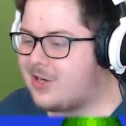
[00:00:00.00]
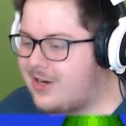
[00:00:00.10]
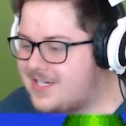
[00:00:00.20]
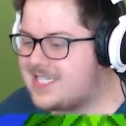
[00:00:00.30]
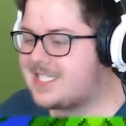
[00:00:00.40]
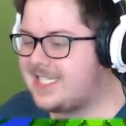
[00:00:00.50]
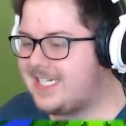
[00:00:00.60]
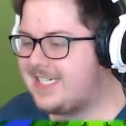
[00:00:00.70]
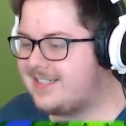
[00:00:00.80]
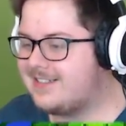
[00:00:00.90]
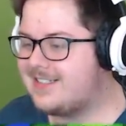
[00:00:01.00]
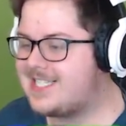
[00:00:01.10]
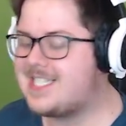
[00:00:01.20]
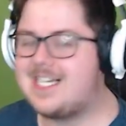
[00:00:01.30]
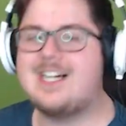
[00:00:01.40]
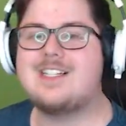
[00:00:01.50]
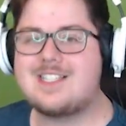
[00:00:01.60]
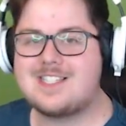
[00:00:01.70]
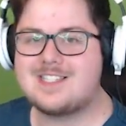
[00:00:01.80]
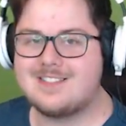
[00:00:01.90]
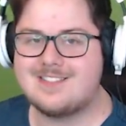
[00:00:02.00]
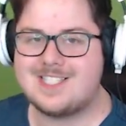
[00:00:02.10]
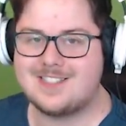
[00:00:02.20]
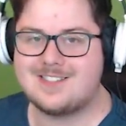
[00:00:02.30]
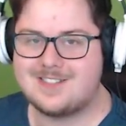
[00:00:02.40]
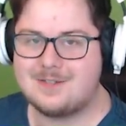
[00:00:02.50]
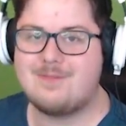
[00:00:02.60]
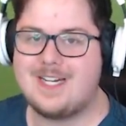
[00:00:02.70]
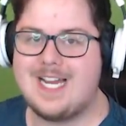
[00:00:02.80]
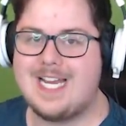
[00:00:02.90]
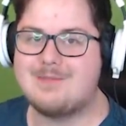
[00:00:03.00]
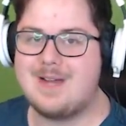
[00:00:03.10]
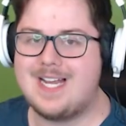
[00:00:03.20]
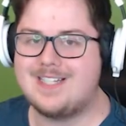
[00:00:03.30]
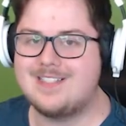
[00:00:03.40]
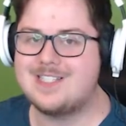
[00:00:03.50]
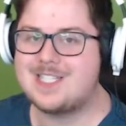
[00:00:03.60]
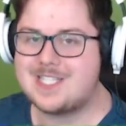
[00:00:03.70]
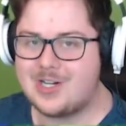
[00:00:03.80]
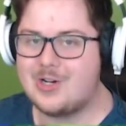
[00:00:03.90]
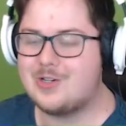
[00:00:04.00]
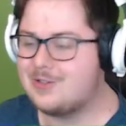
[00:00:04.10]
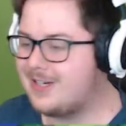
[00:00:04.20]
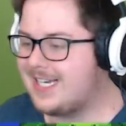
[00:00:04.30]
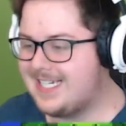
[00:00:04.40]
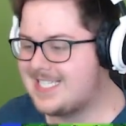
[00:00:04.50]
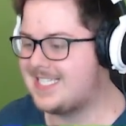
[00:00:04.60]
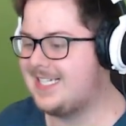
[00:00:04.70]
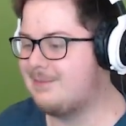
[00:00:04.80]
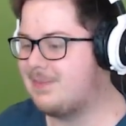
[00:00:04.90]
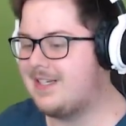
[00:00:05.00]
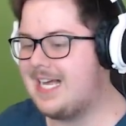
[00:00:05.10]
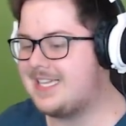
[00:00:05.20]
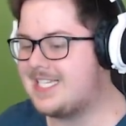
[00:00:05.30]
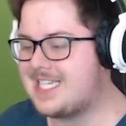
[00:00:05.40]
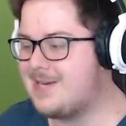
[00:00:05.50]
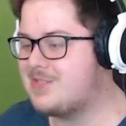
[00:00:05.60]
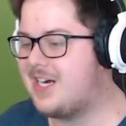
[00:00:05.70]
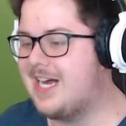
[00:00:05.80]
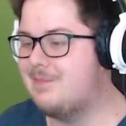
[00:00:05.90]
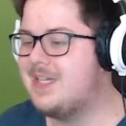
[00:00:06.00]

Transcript: honestly sucks to defeat Eggman so easily, but at the same time,